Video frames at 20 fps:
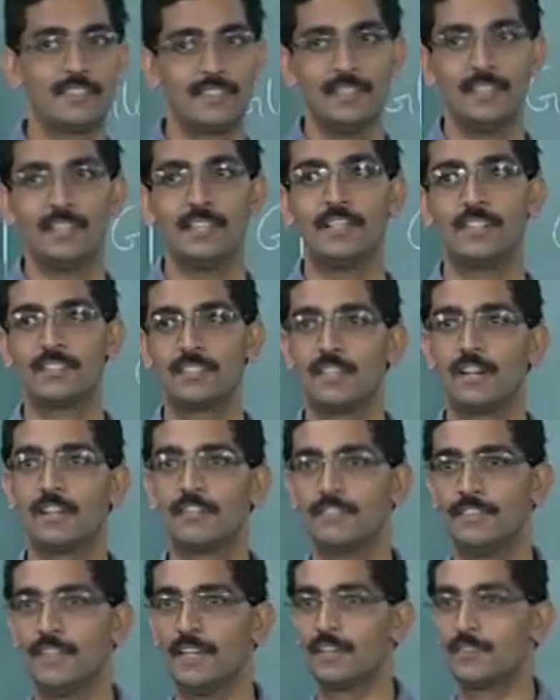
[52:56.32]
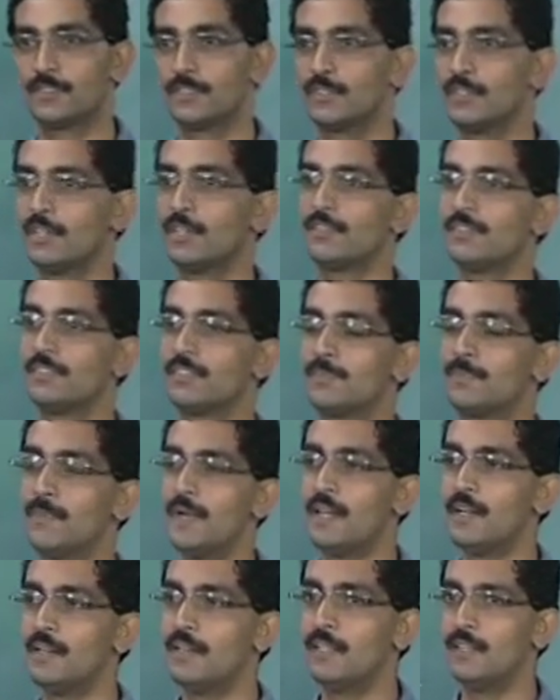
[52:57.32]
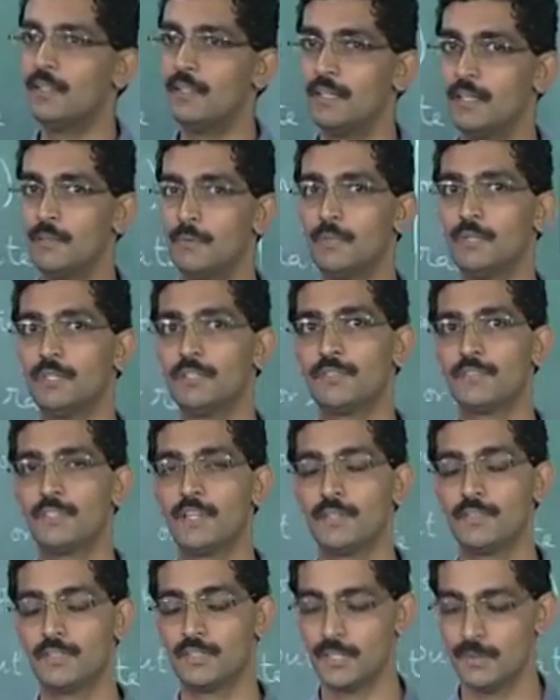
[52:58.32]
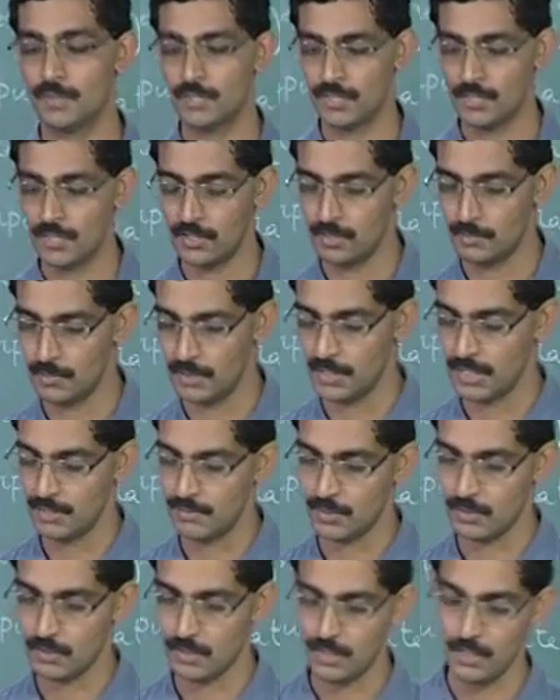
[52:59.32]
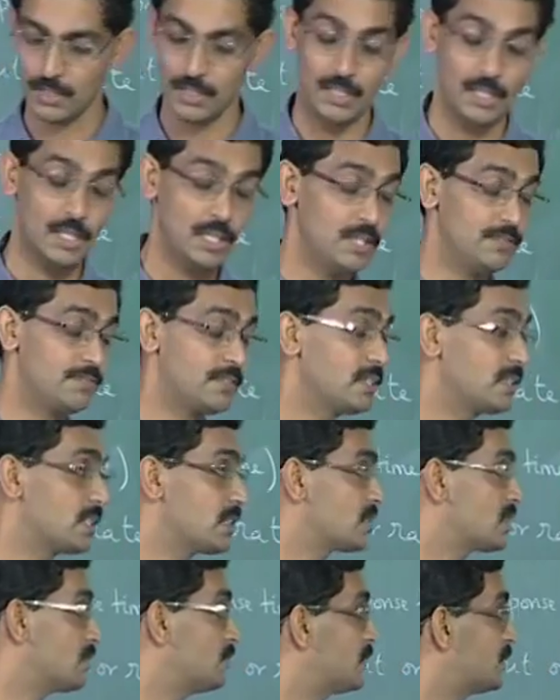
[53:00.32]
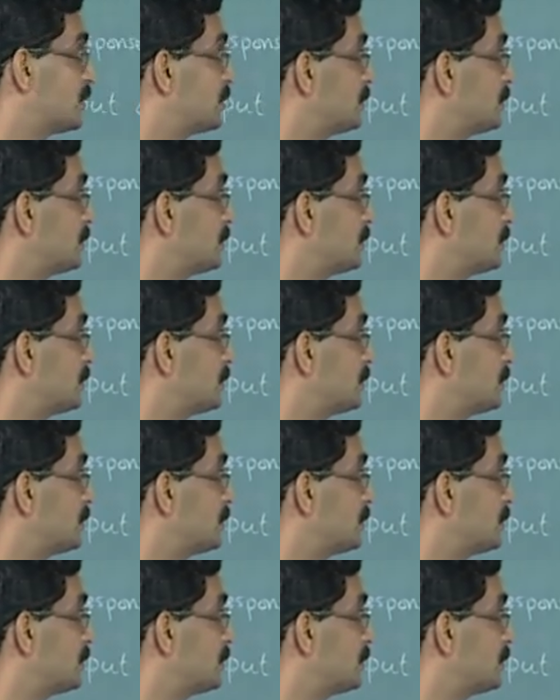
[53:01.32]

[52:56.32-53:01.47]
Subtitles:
then it is not fair. So there is disparity in the amount of service that is being given to the different customers.